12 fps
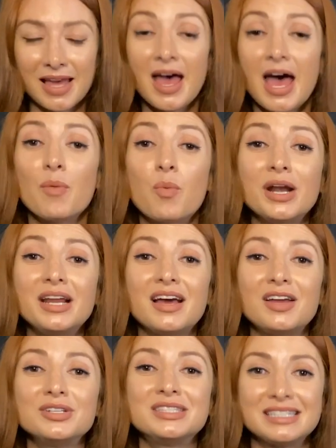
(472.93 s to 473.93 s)
at
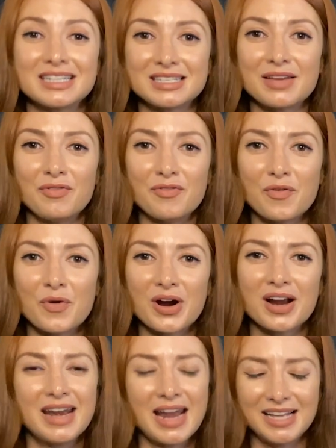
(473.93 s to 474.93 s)

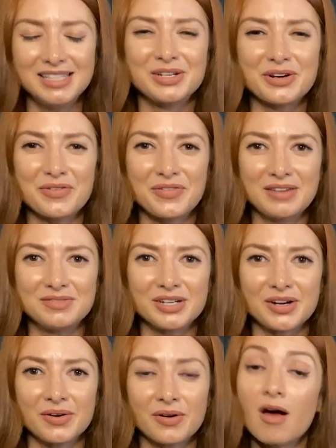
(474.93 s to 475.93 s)

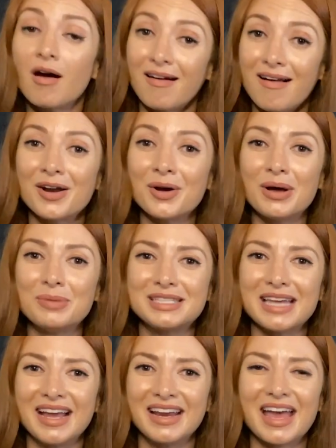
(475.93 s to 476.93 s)
1-800-674-9050 or on our
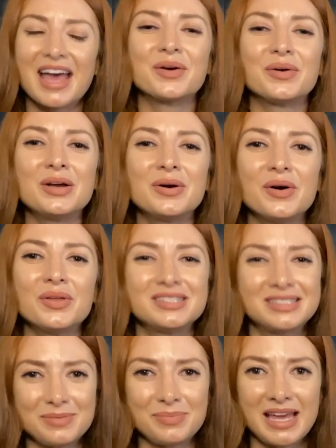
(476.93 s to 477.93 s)
website at
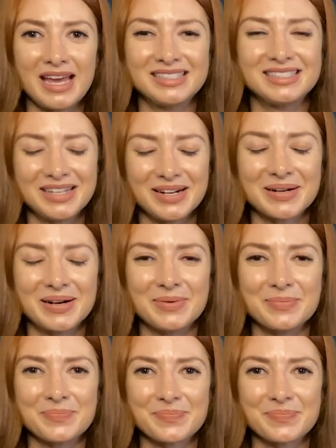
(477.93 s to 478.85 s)
greengrowthcpas.com.